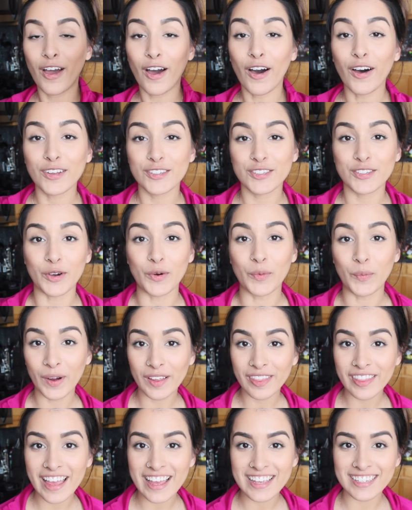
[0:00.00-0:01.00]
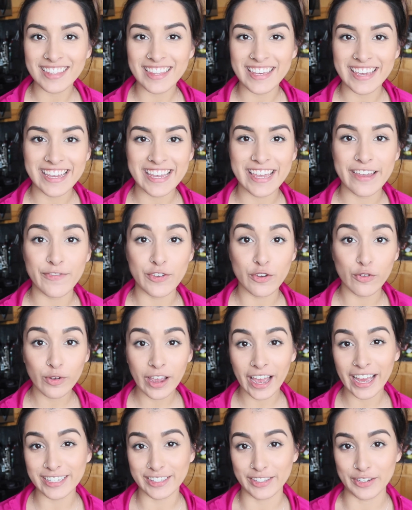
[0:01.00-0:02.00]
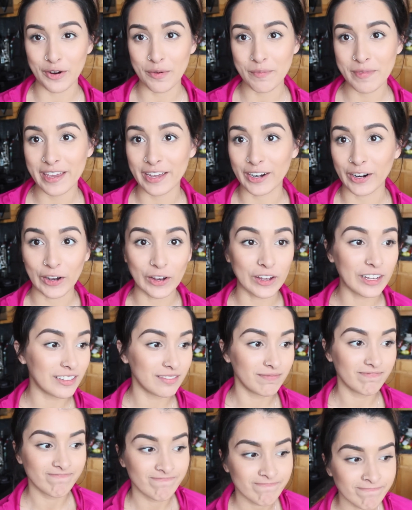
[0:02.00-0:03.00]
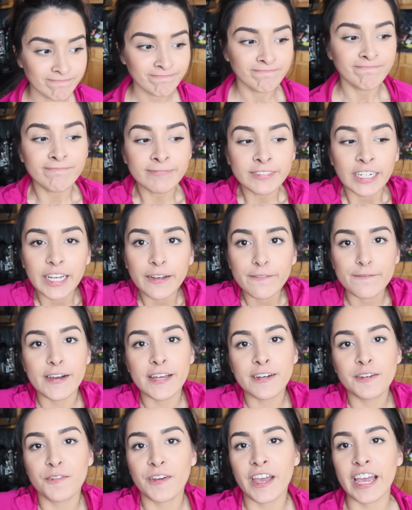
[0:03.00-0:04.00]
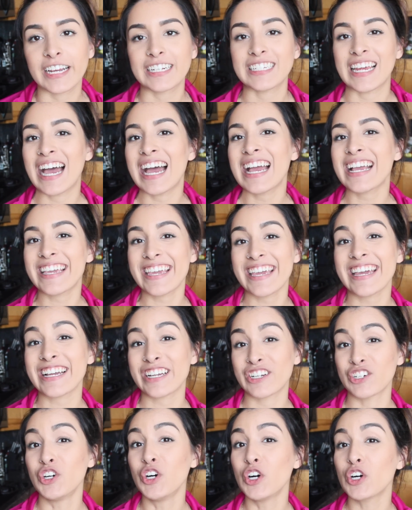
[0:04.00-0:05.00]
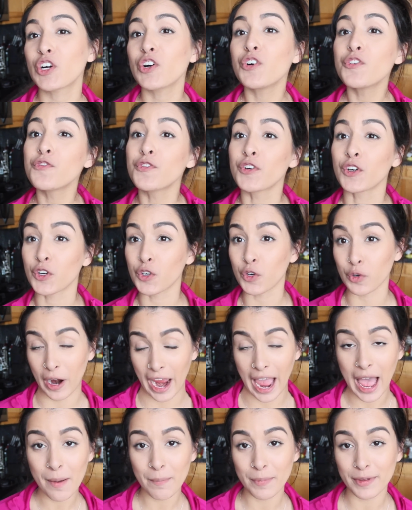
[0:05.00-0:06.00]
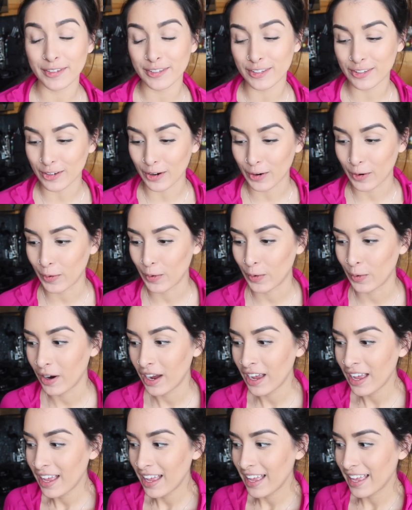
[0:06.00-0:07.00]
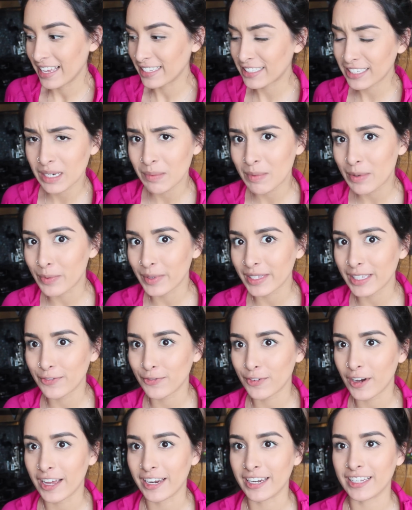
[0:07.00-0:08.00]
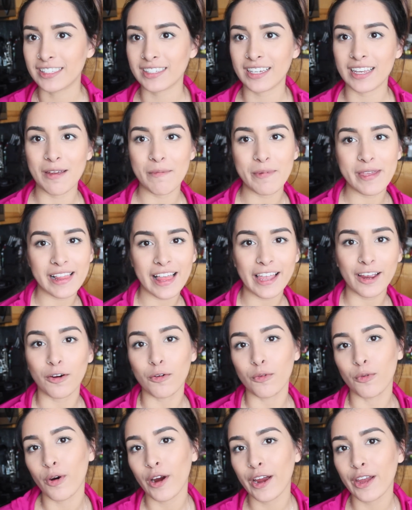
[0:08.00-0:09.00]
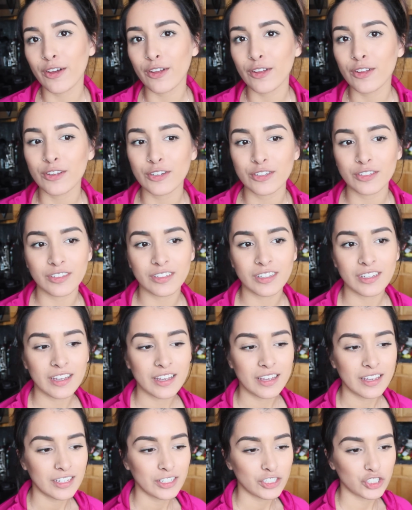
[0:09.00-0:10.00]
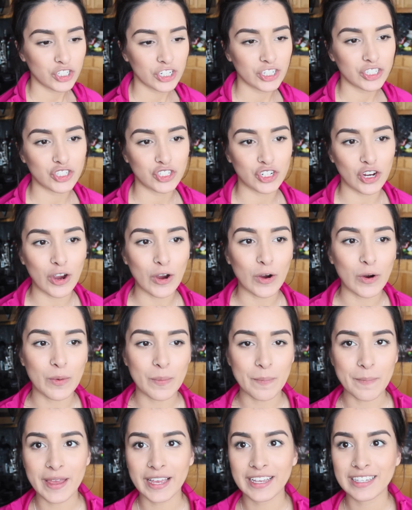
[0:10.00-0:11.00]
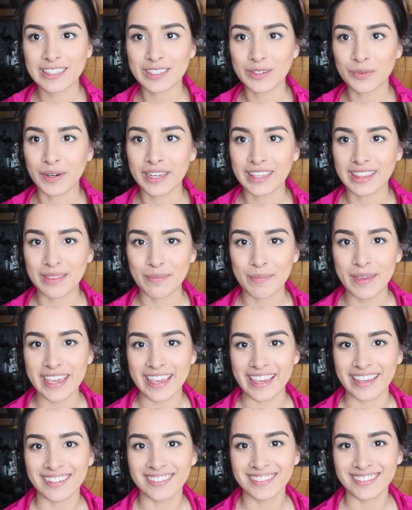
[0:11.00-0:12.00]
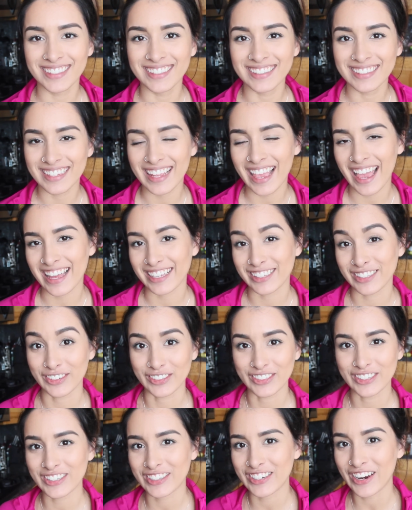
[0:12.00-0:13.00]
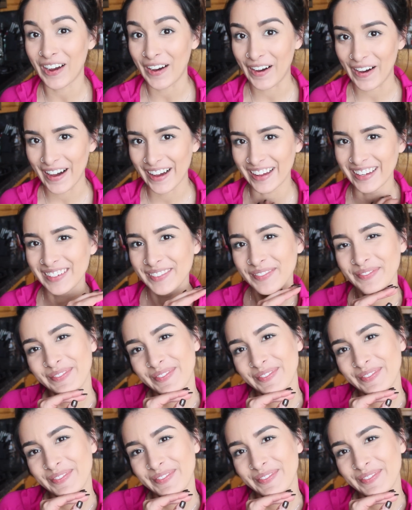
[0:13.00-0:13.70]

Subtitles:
Also, one last thing, if you guys know me at all, fun fact, I can't cook for crap, so it's gonna be really fun. It's gonna be like a royal shit show mixed with me as your star.